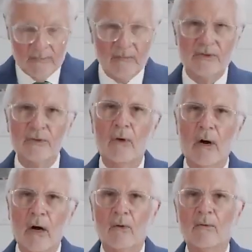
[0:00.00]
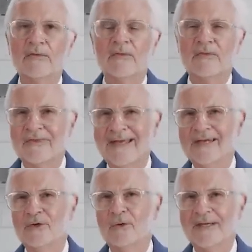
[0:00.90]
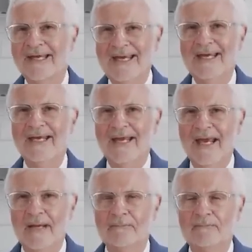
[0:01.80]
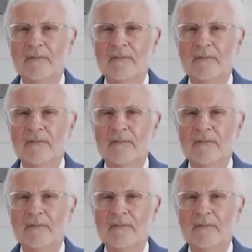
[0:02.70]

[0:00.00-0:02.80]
but you are what the thing you're eating ate.